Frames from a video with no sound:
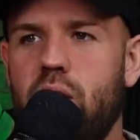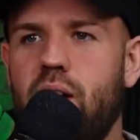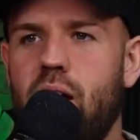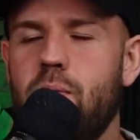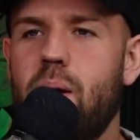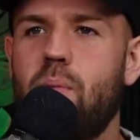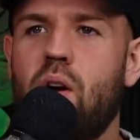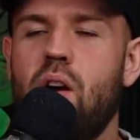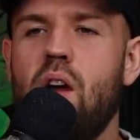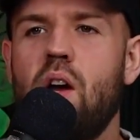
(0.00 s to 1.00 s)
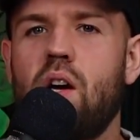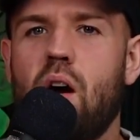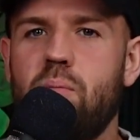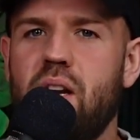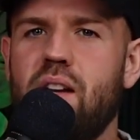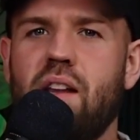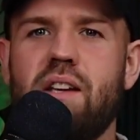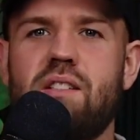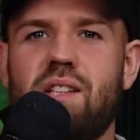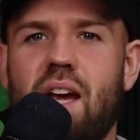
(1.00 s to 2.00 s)
I remember coming into
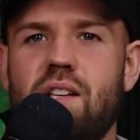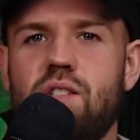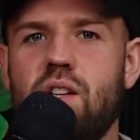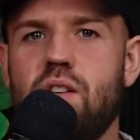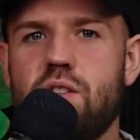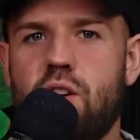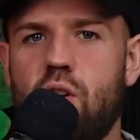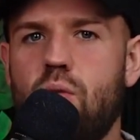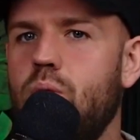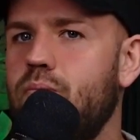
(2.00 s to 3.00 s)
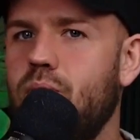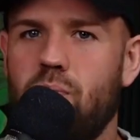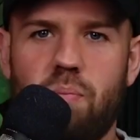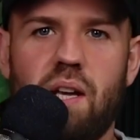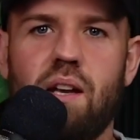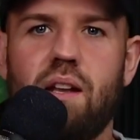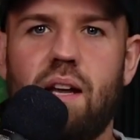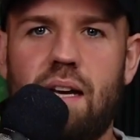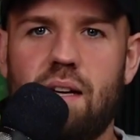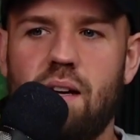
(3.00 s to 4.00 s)
like second year of school, being in
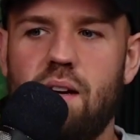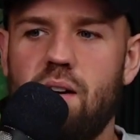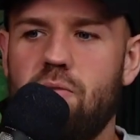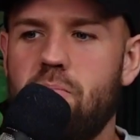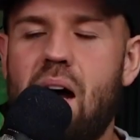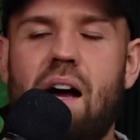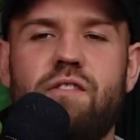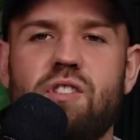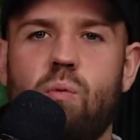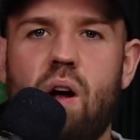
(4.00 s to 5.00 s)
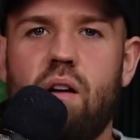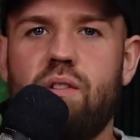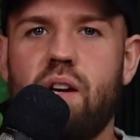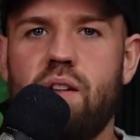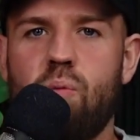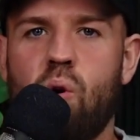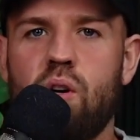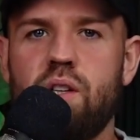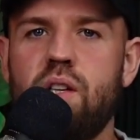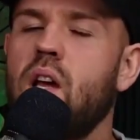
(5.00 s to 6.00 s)
like maths or whatever in the
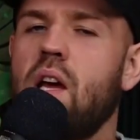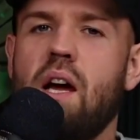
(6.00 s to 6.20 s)
morning,